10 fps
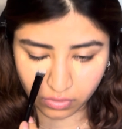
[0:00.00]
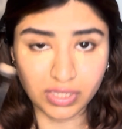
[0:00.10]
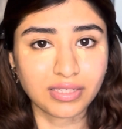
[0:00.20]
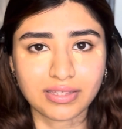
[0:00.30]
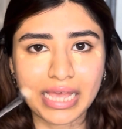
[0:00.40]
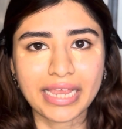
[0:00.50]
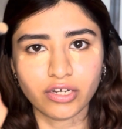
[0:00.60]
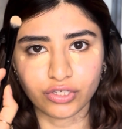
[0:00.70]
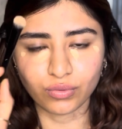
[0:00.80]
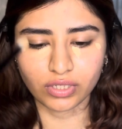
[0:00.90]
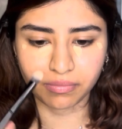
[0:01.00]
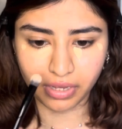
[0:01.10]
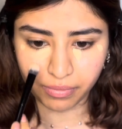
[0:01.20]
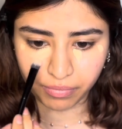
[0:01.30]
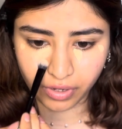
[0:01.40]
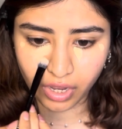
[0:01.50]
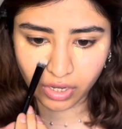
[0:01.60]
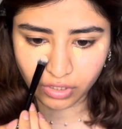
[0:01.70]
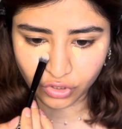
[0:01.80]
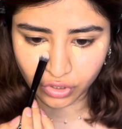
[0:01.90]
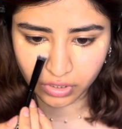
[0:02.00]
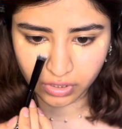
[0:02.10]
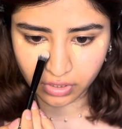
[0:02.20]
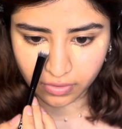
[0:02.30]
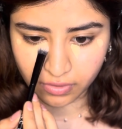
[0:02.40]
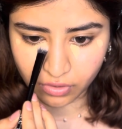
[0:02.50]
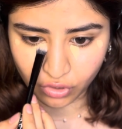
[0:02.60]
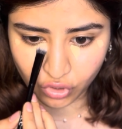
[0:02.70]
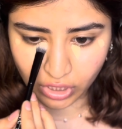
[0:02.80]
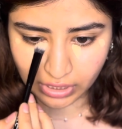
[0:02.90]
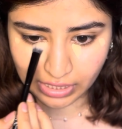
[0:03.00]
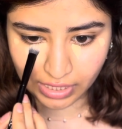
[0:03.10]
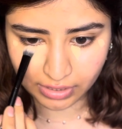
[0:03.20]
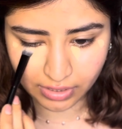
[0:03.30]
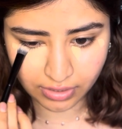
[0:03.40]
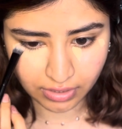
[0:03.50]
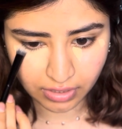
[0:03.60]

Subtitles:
this side, using my brush, just like this.